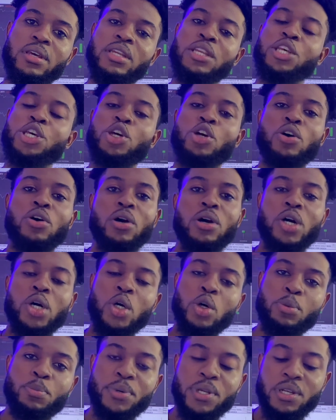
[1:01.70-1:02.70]
New York
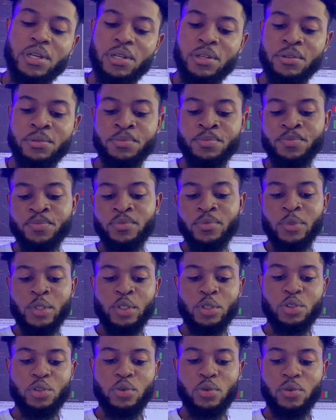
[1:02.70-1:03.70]
opening.
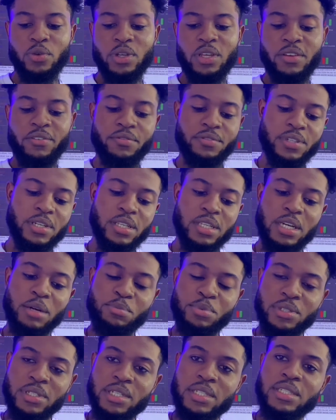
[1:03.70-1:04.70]
So if setup
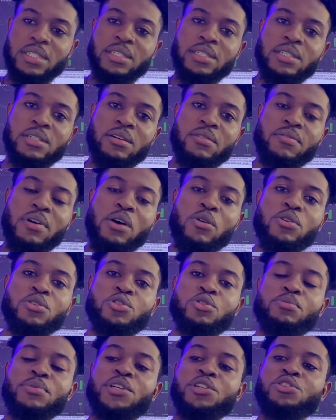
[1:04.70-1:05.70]
presenting itself, I want
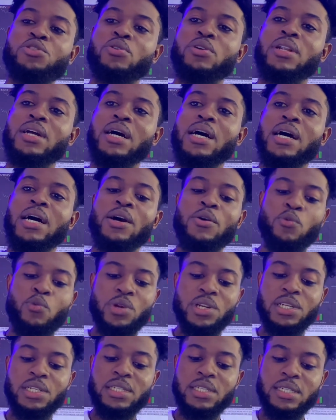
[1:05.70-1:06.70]
to make sure that
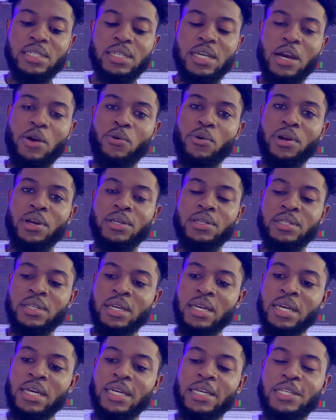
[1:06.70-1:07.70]
within these hours
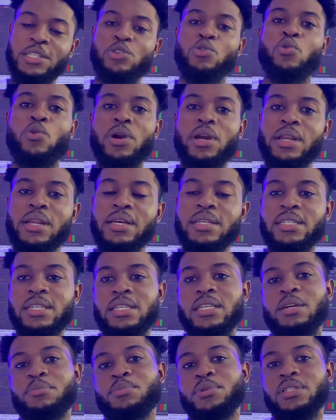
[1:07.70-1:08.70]
is when the
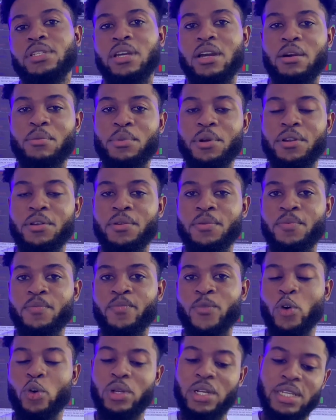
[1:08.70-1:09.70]
setup is coming
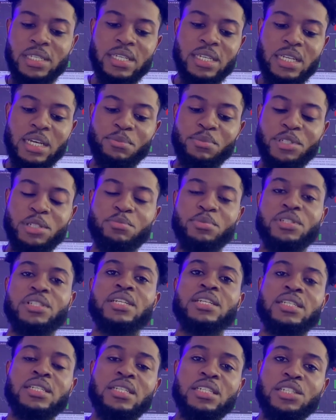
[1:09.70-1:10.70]
or the setup is
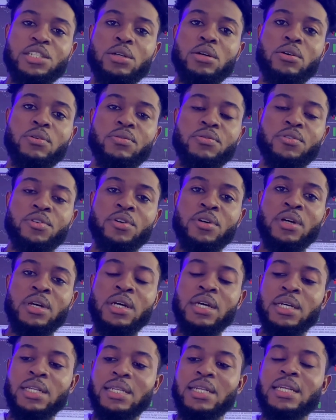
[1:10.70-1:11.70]
presenting itself.
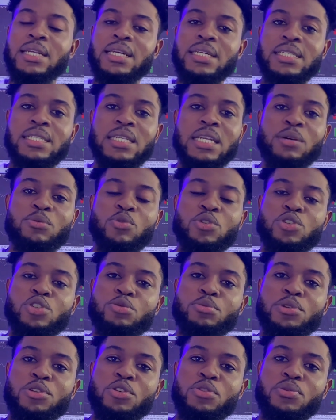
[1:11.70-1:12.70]
The next thing I'm going to
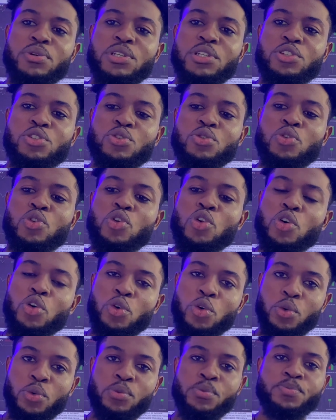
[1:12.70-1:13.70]
be doing is to
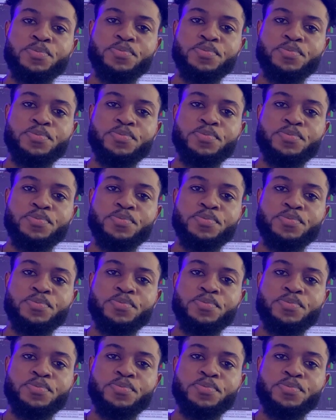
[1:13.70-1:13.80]
know